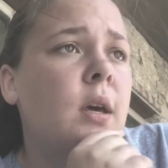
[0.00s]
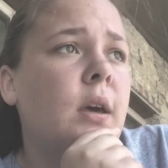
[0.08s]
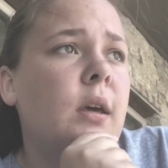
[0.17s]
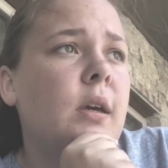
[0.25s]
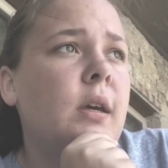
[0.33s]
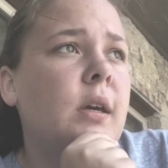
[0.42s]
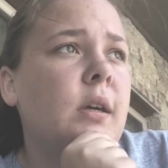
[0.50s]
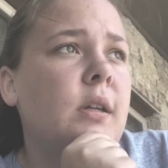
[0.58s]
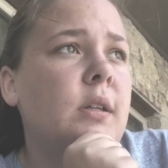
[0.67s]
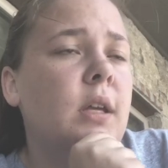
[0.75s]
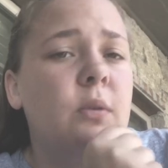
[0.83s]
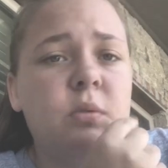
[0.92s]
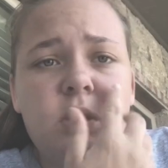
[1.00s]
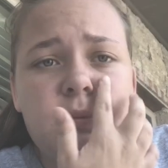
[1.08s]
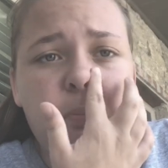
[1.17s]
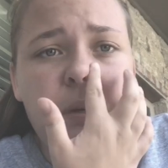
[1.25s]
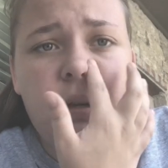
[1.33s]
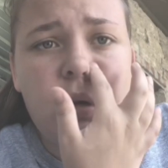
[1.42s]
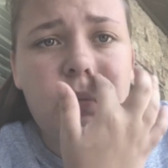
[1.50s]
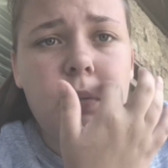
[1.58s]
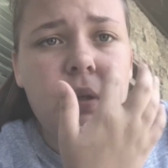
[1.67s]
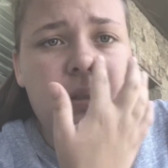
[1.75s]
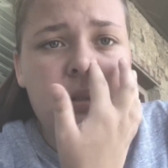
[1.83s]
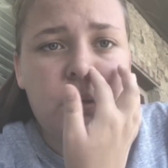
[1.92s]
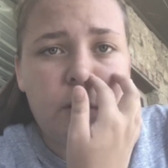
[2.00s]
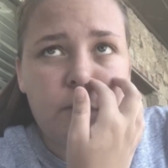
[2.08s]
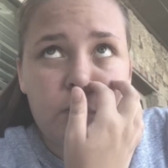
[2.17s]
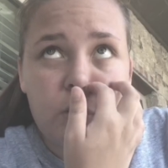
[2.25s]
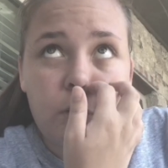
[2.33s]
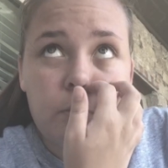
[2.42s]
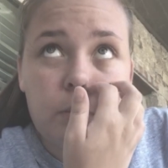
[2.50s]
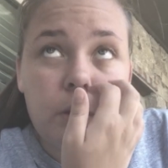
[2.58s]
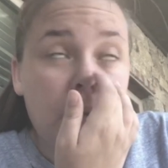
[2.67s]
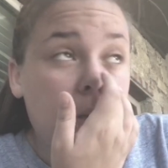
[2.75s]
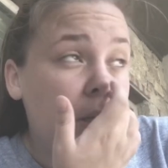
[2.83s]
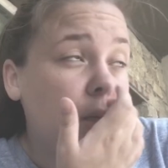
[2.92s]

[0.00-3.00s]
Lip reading: and he was spitting on me and stuff, shoved me.